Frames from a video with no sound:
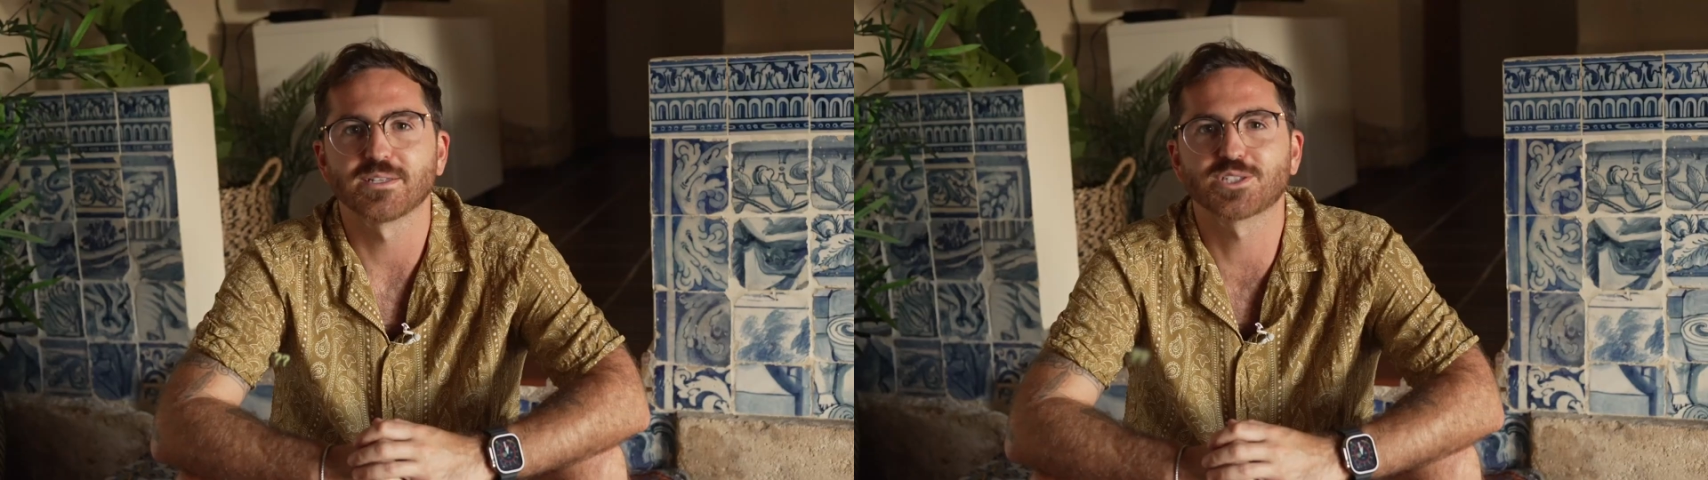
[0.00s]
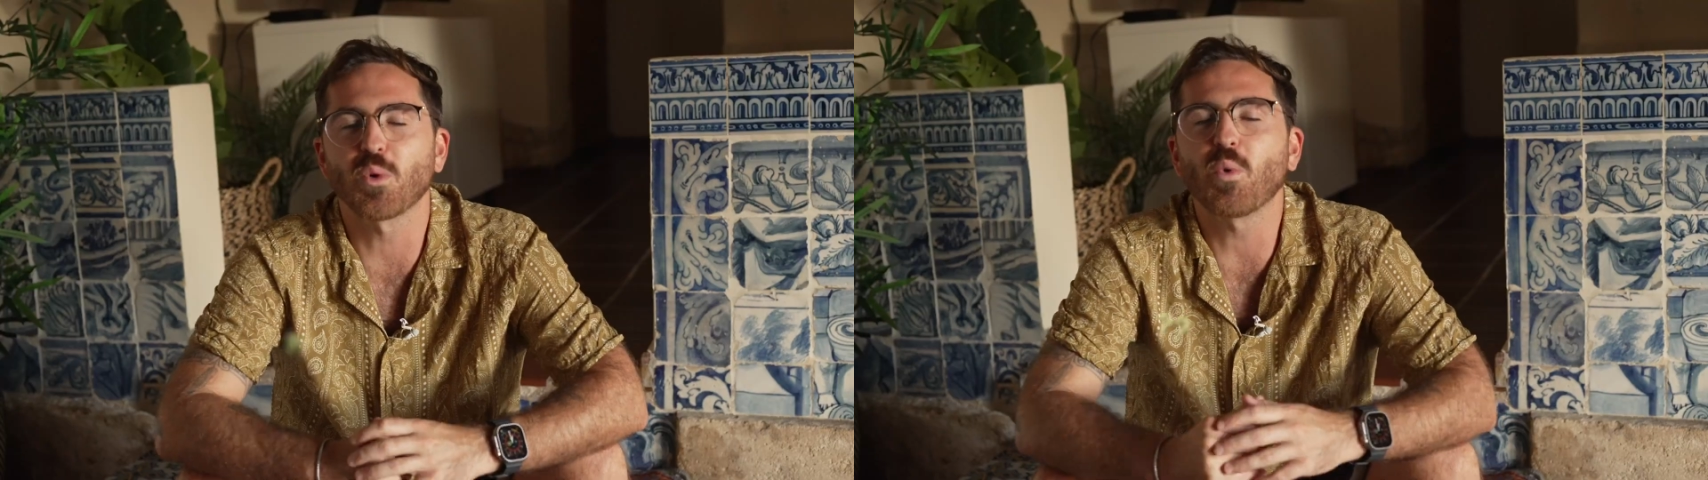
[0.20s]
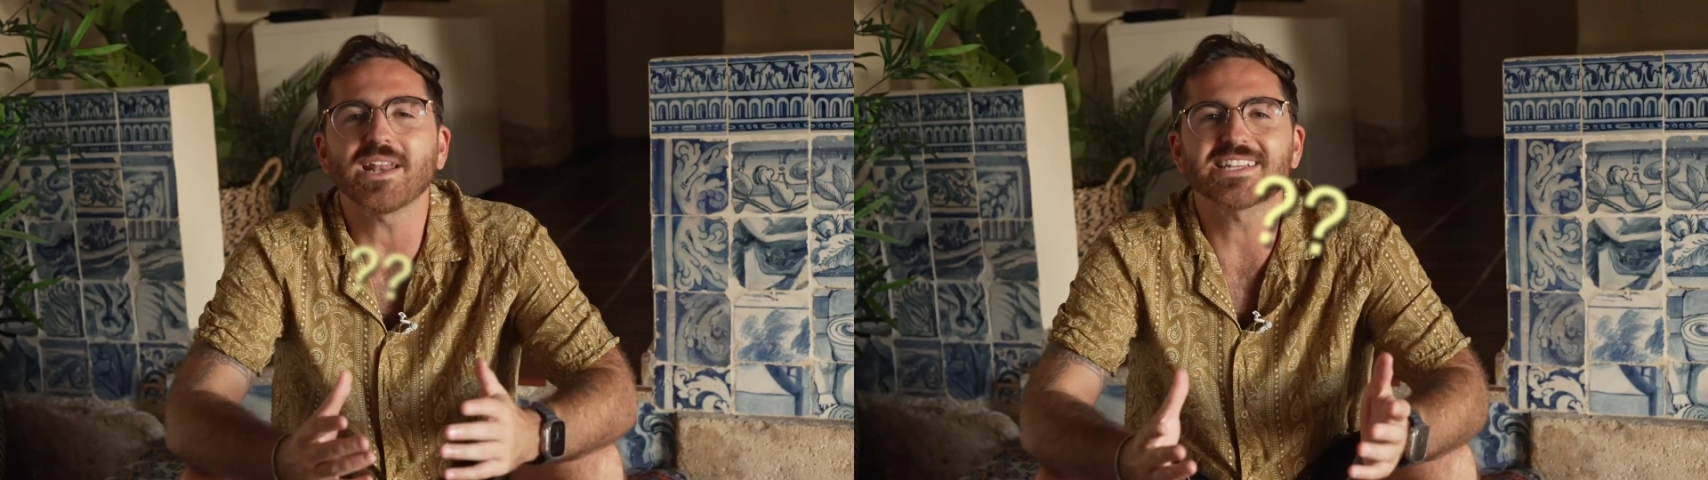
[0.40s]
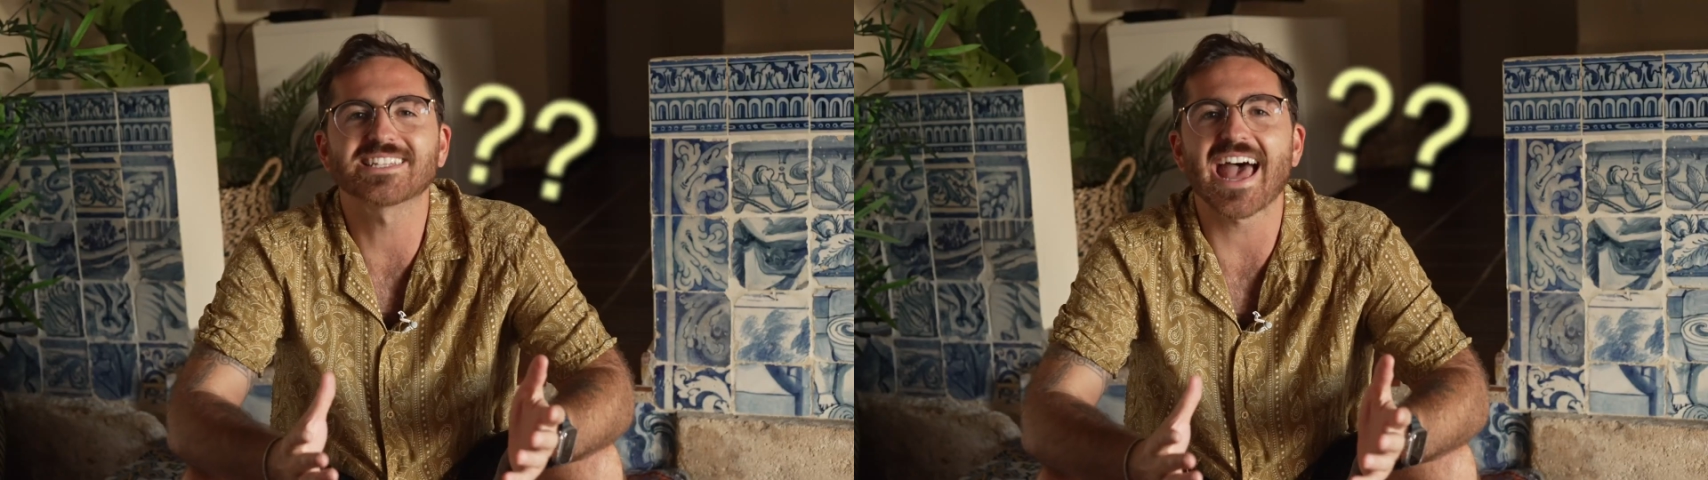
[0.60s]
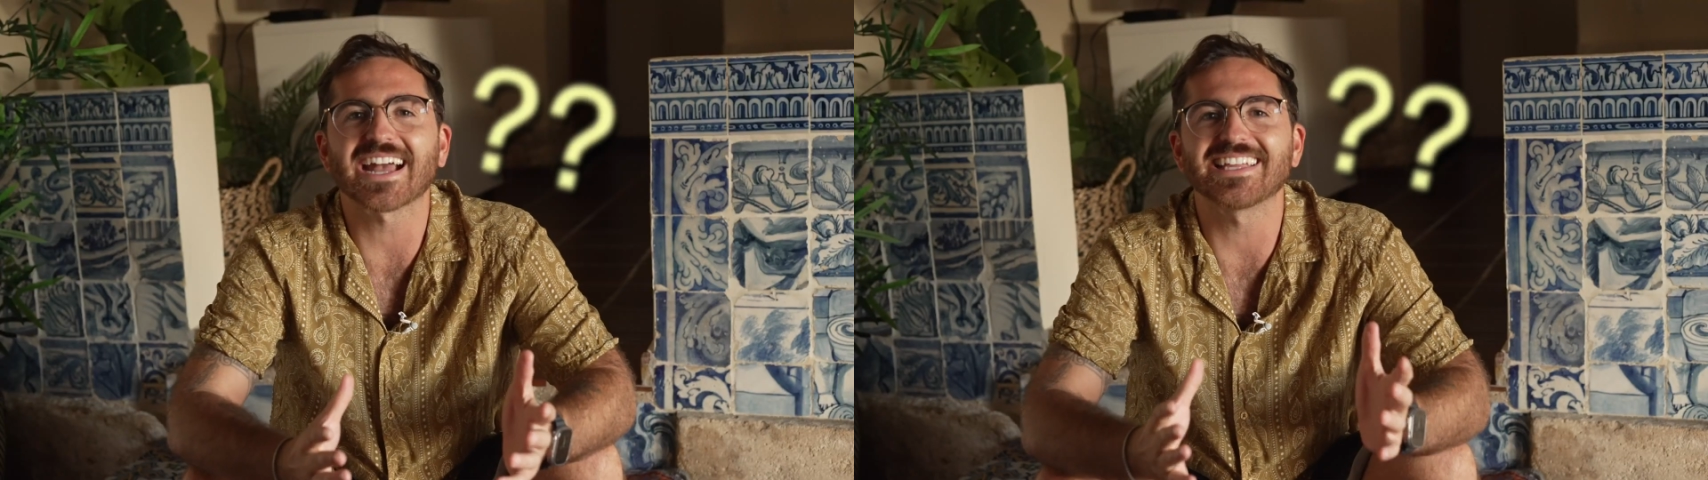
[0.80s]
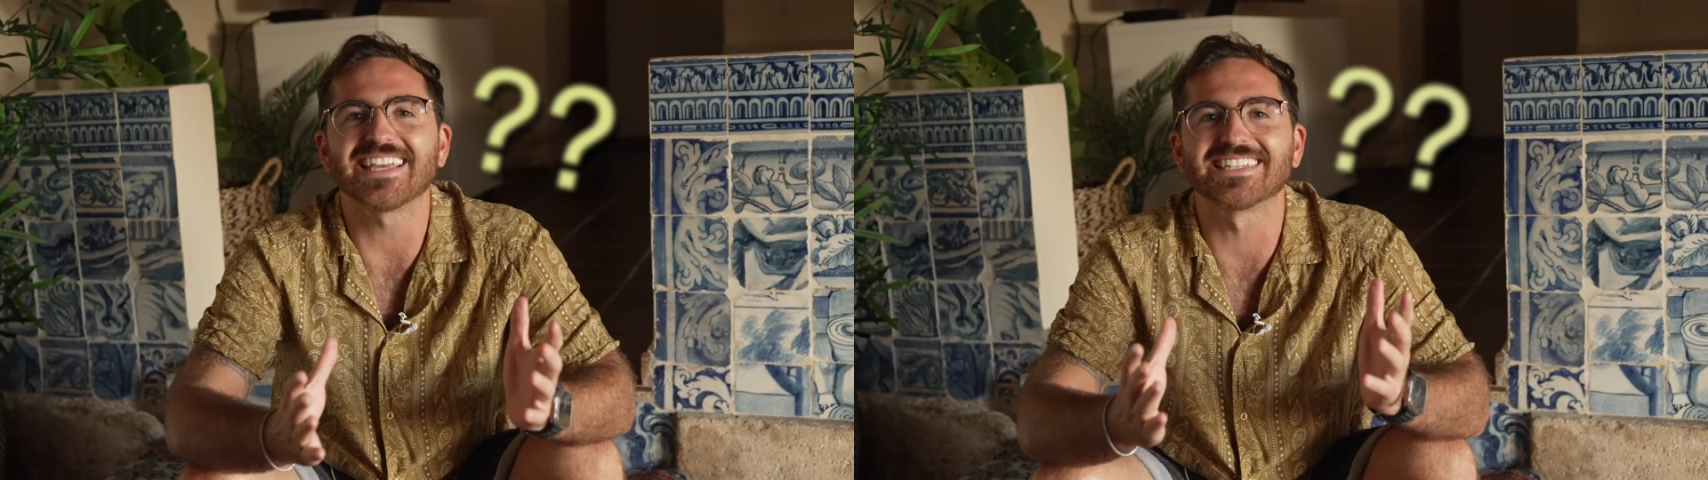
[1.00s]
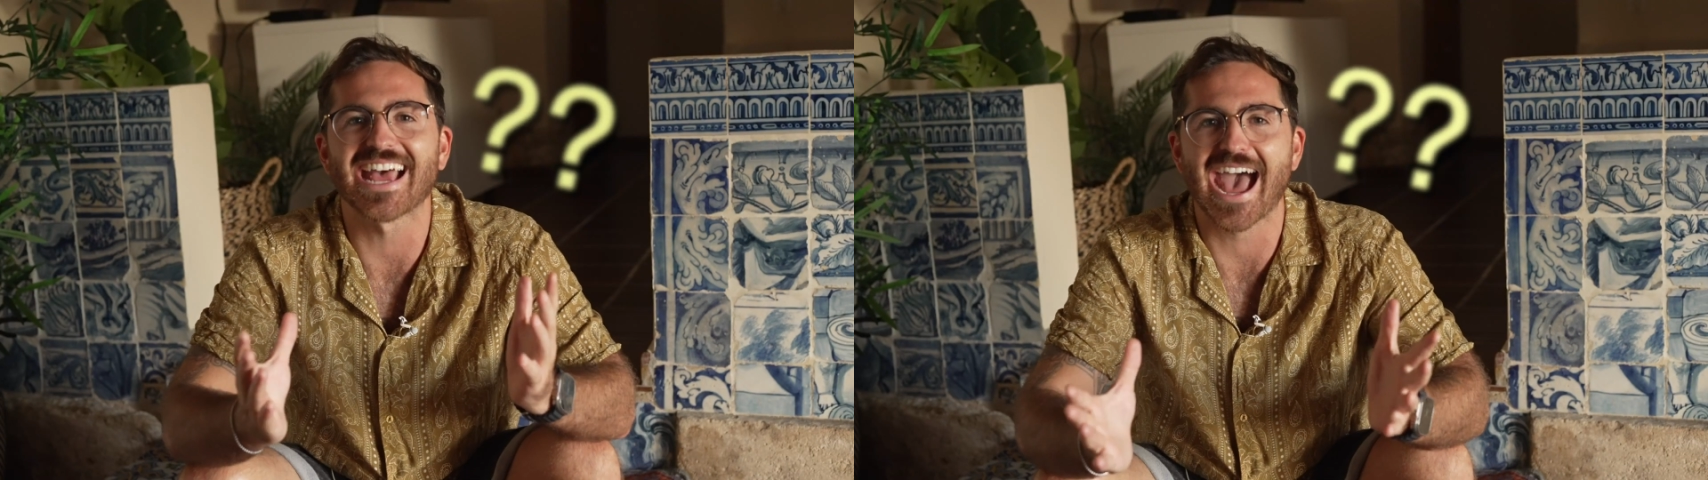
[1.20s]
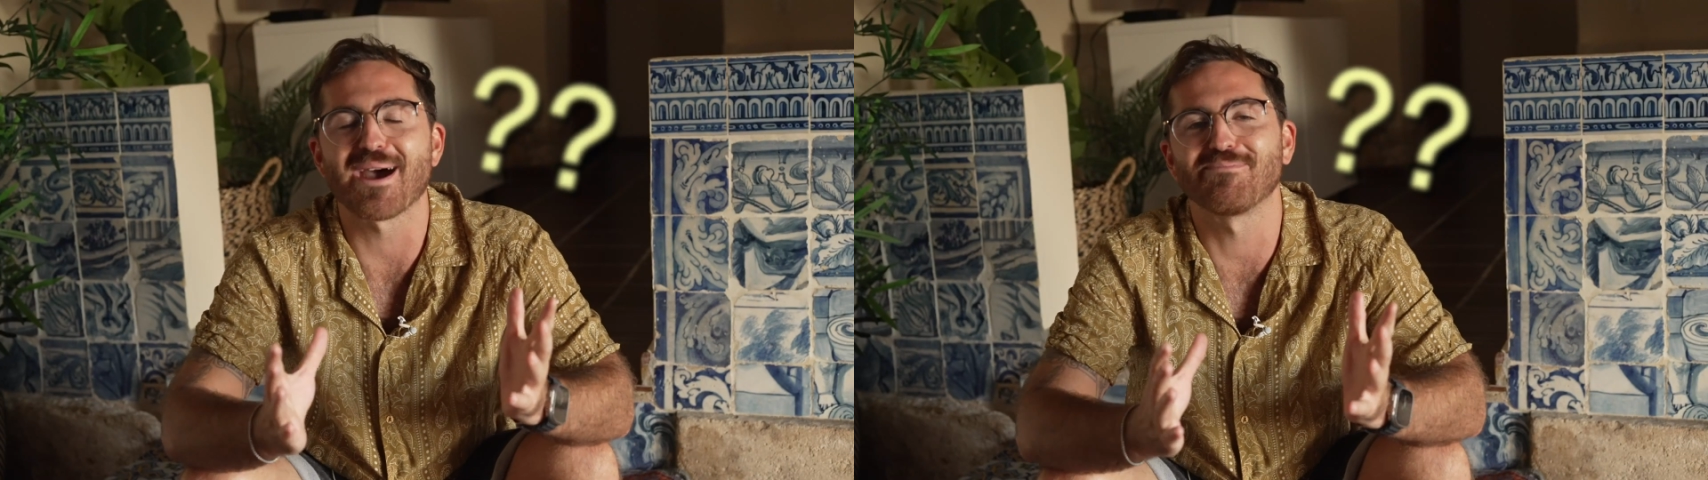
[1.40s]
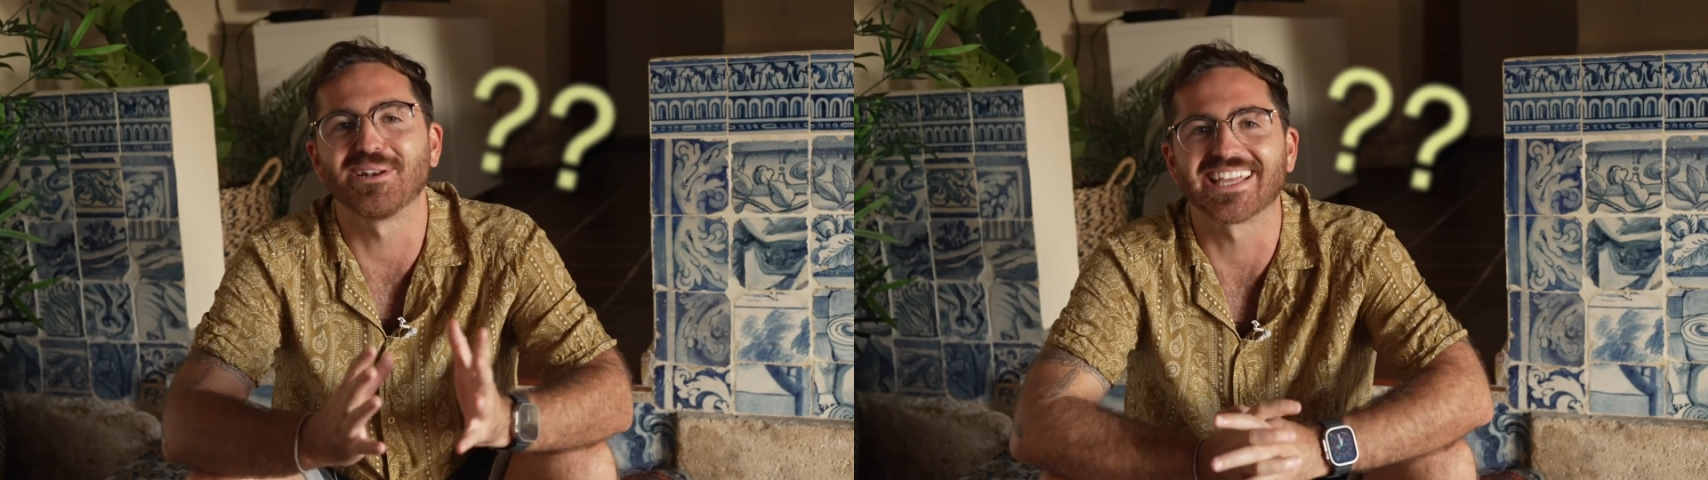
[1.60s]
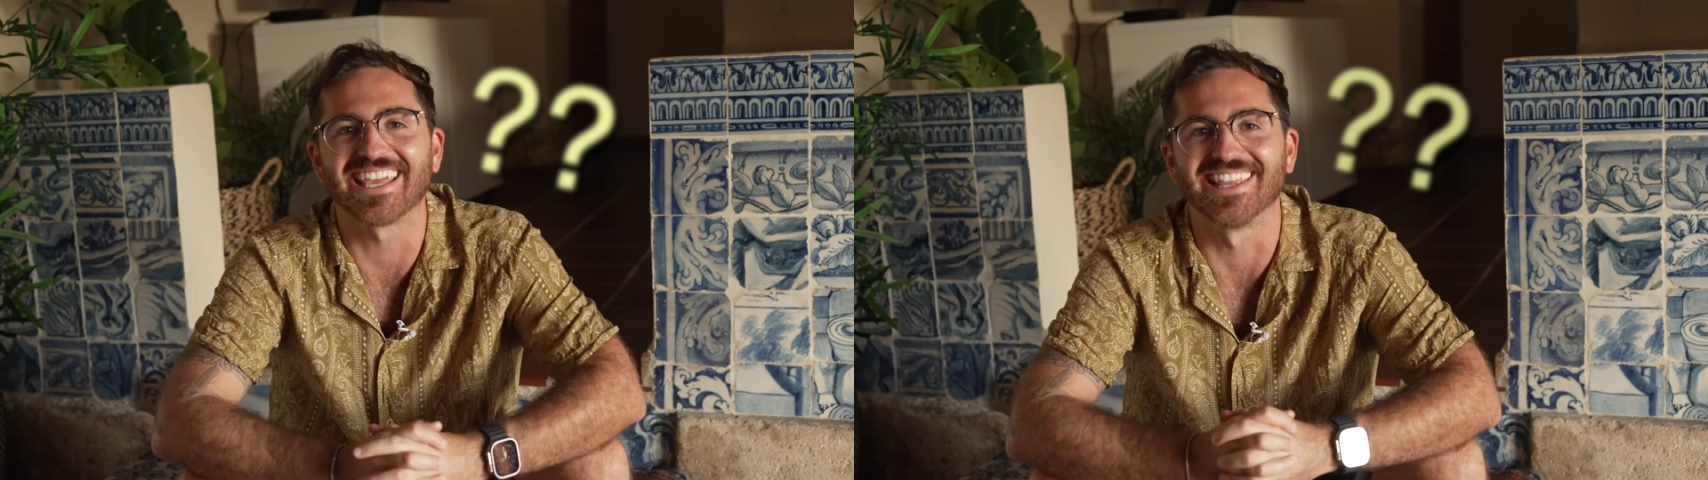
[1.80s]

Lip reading: So what exactly is happening